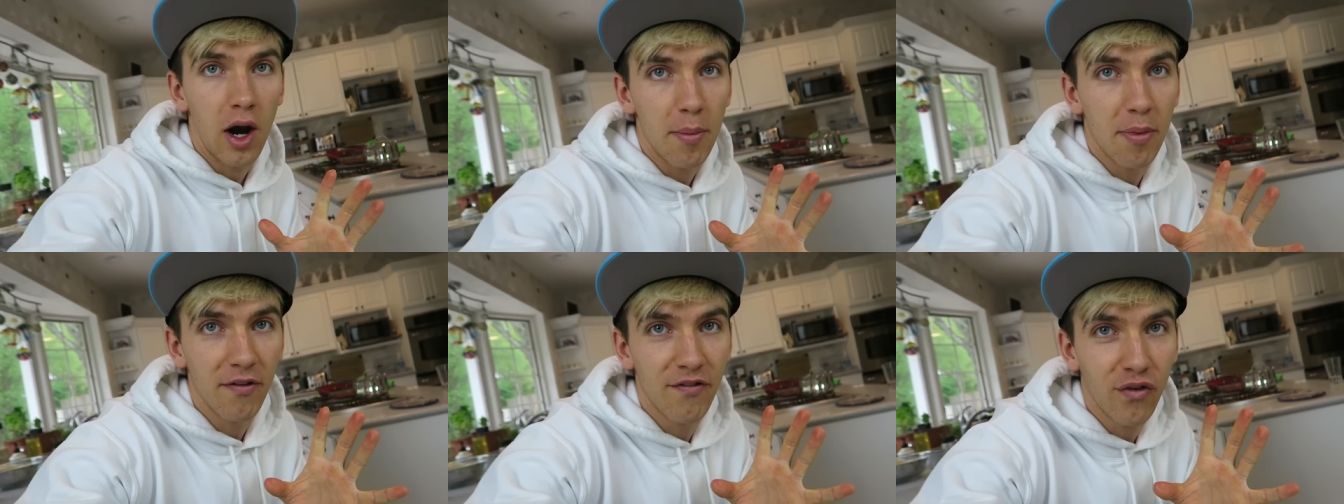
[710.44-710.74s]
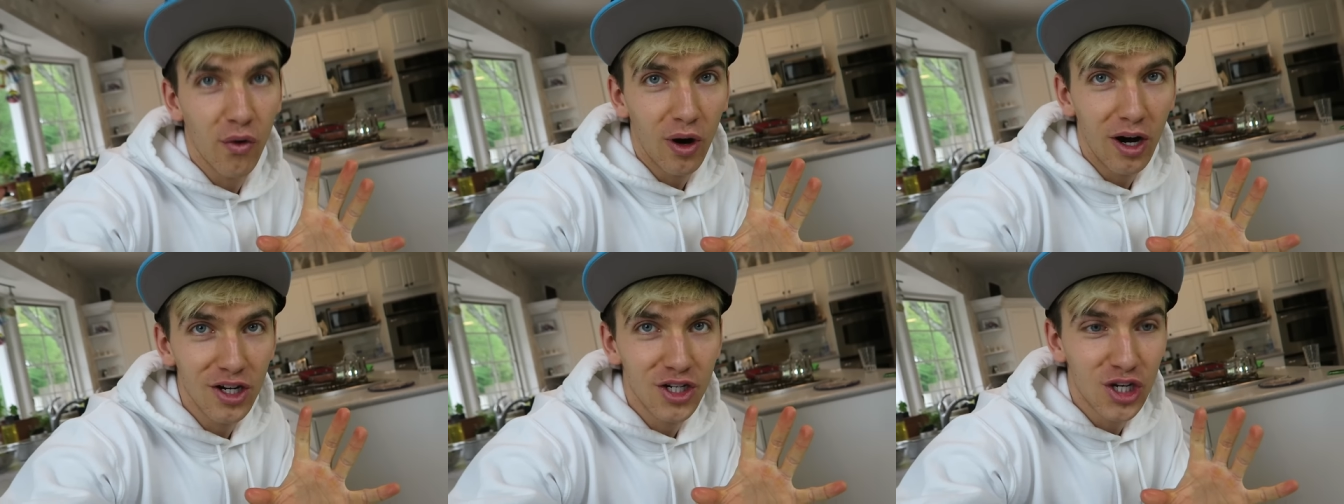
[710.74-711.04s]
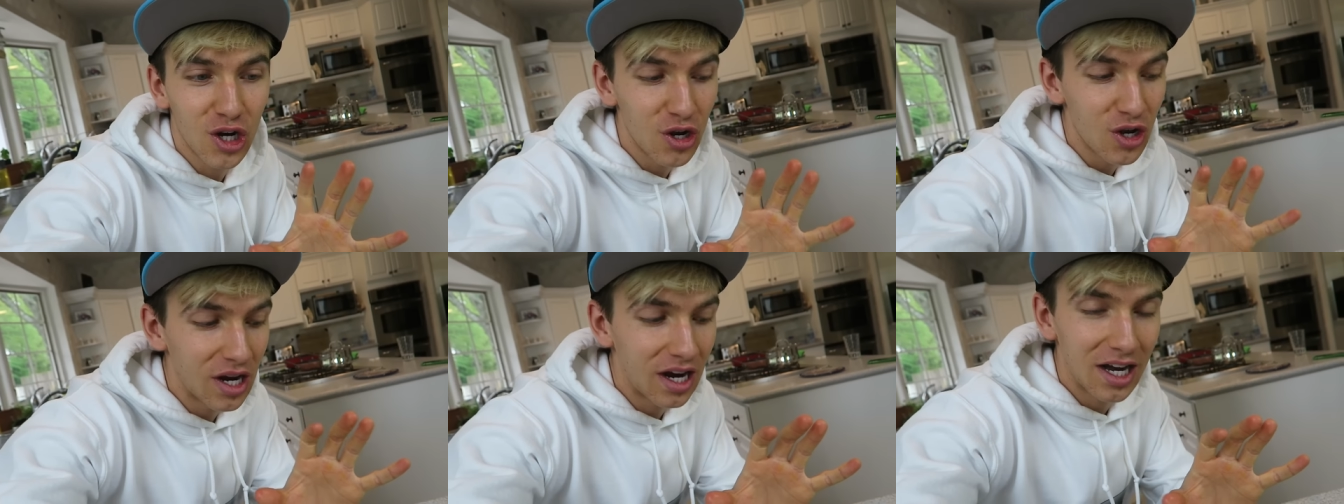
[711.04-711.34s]
All right, before I
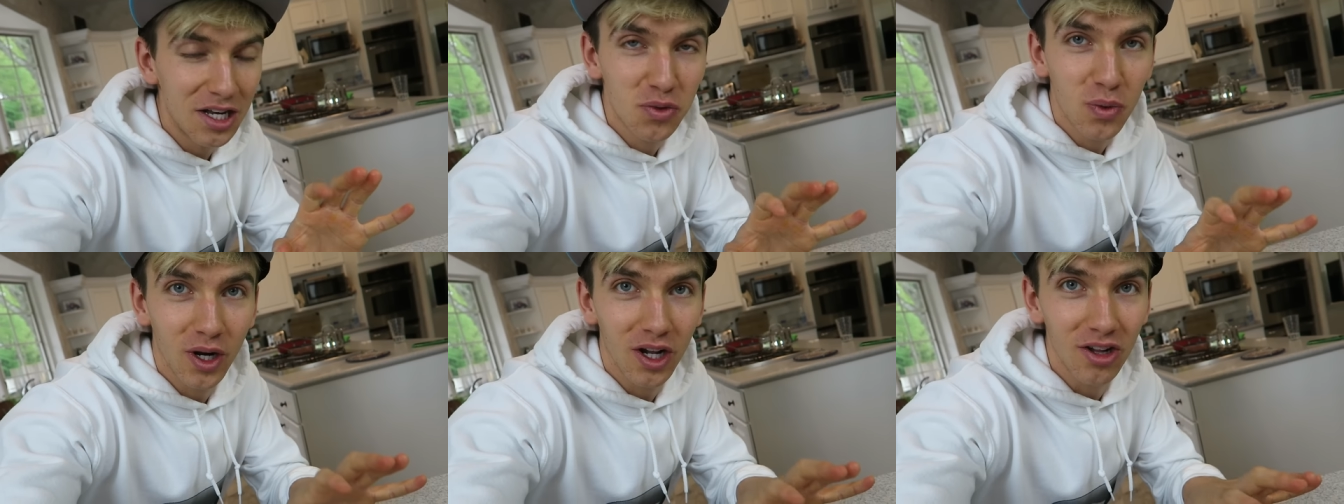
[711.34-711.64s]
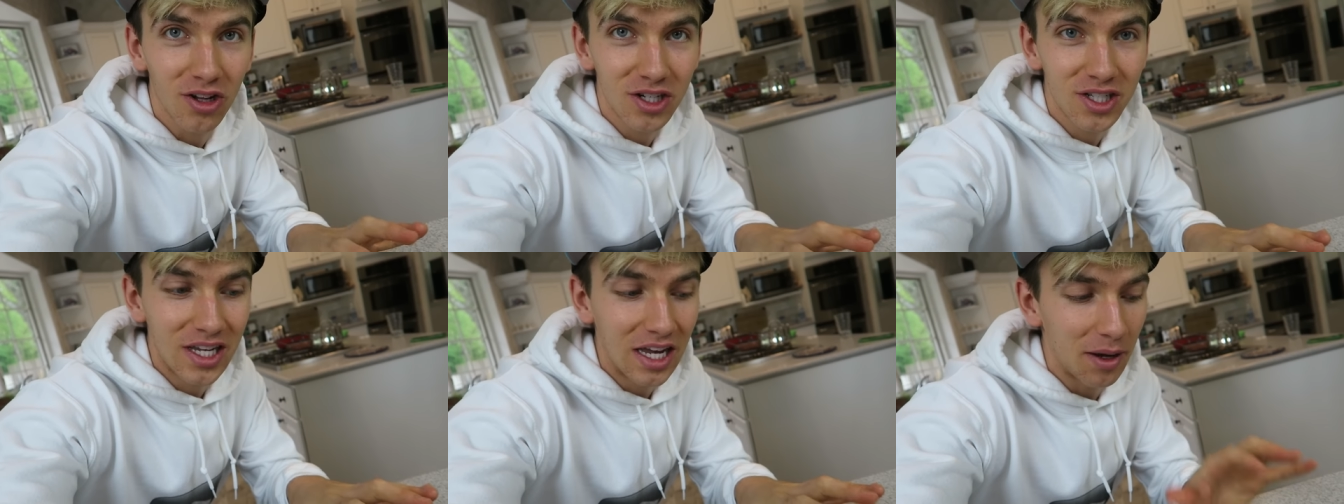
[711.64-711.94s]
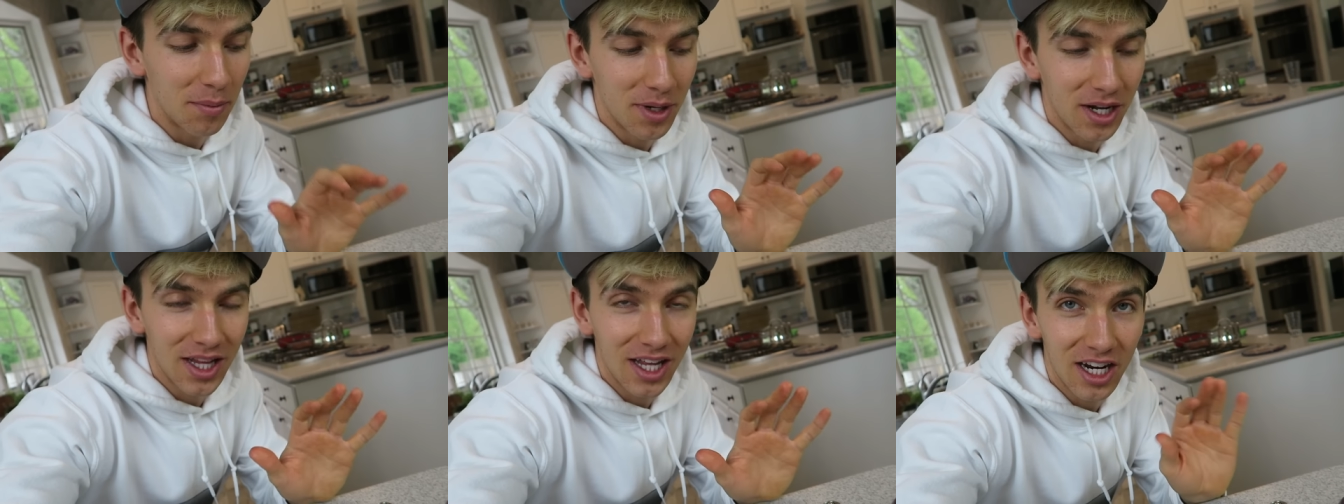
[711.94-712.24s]
show you guys what it looks
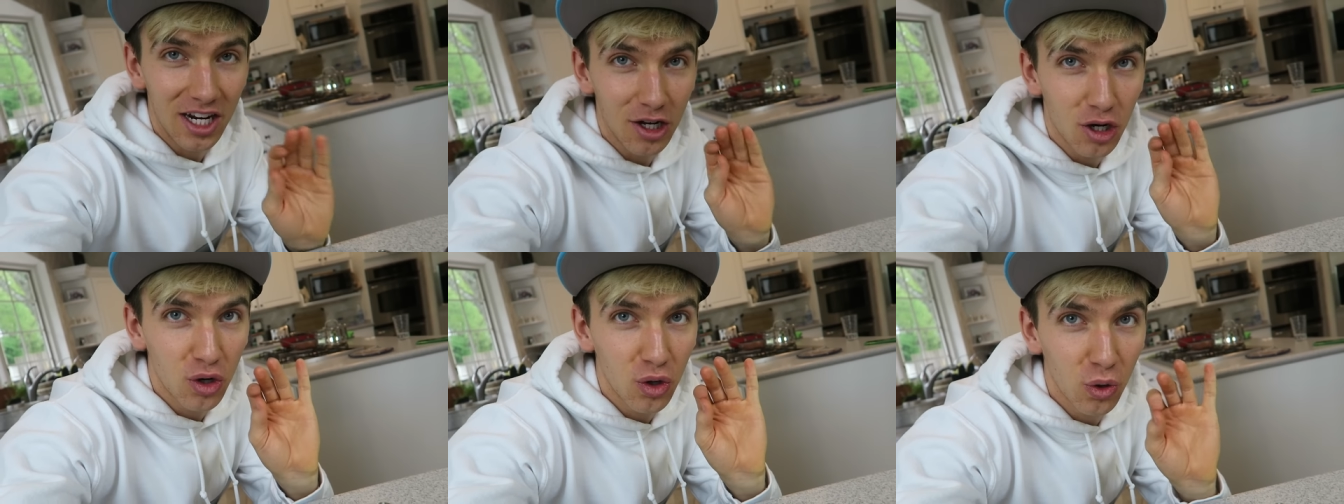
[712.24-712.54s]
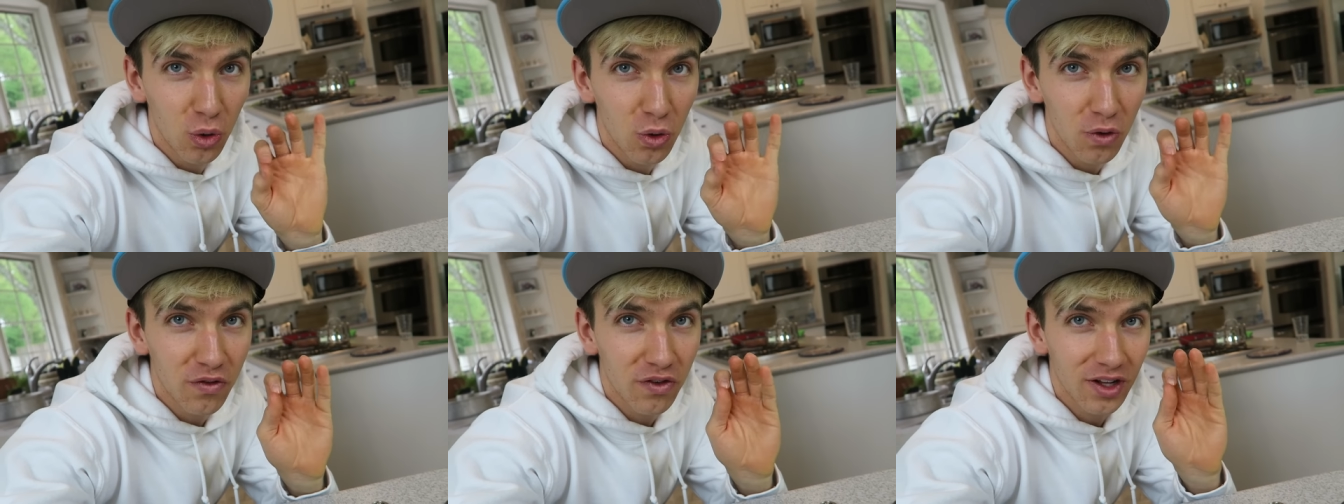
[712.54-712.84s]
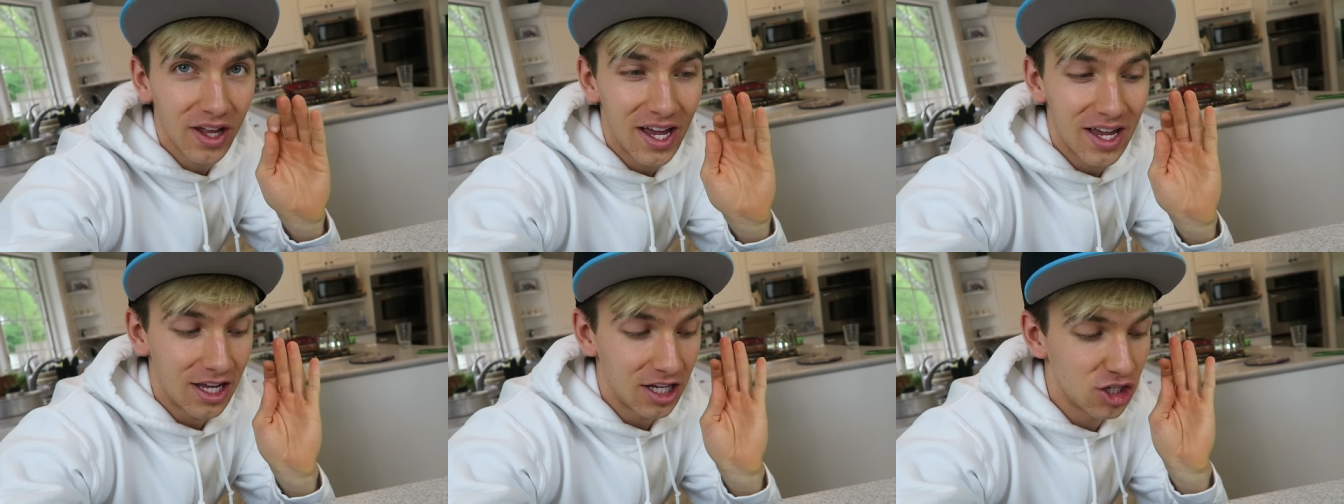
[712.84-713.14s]
like, I'm gonna let it cool
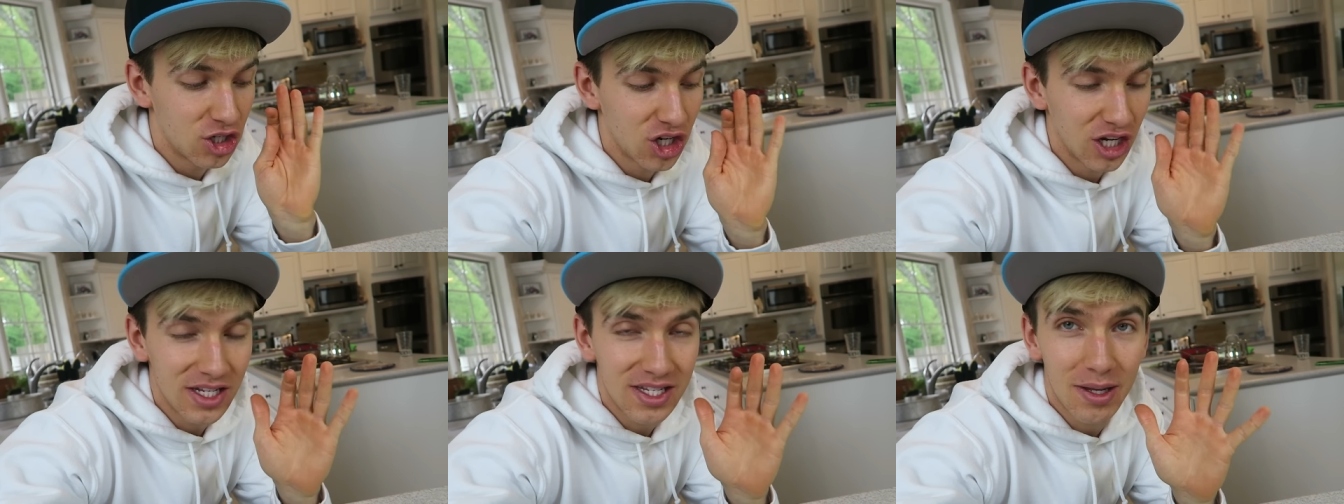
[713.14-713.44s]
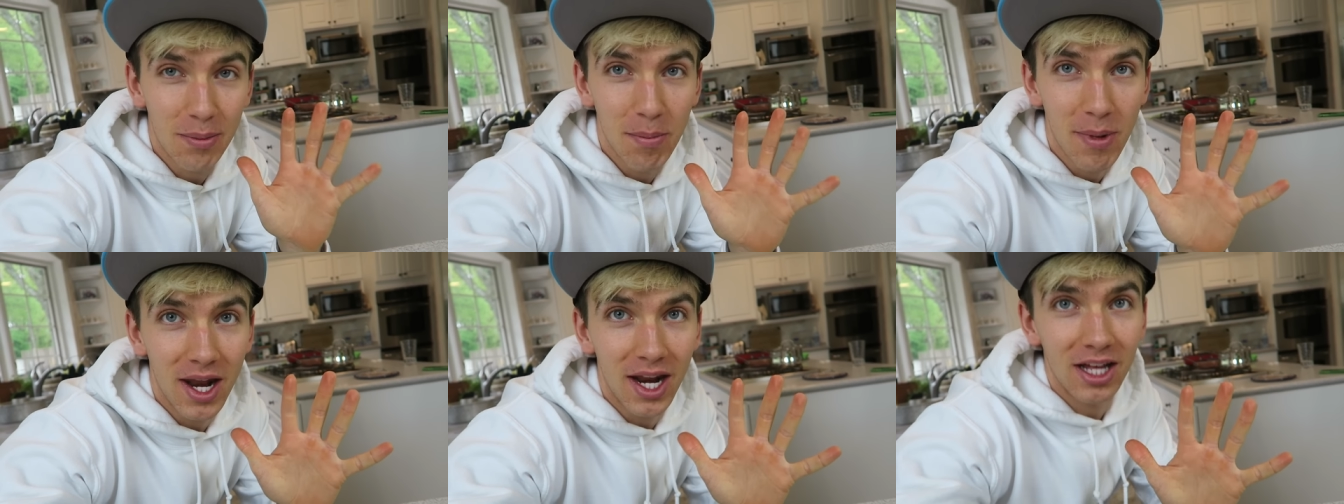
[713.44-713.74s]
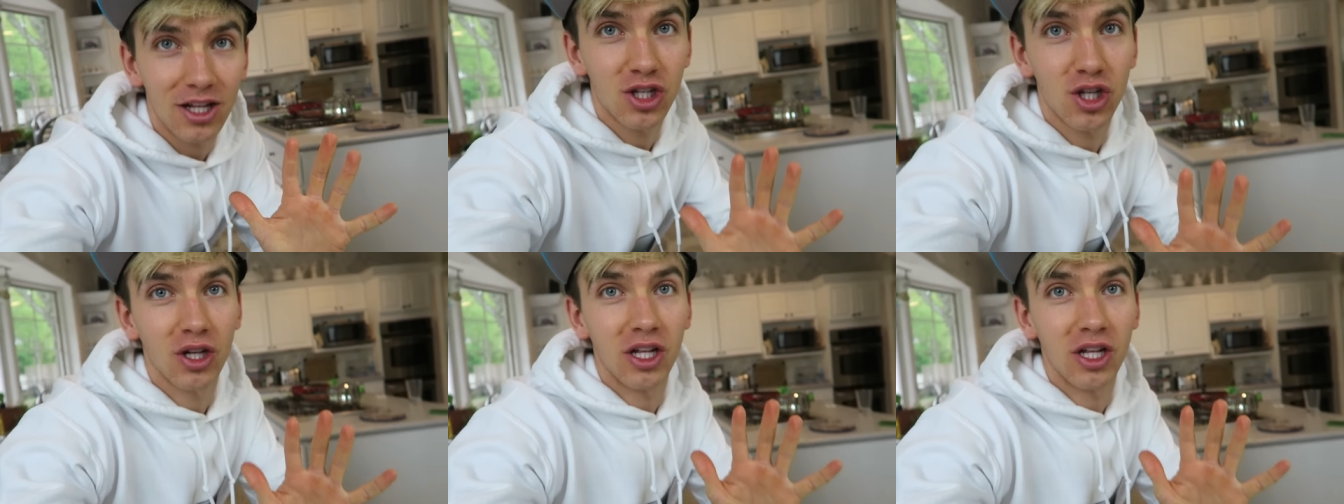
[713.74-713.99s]
for like just a minute.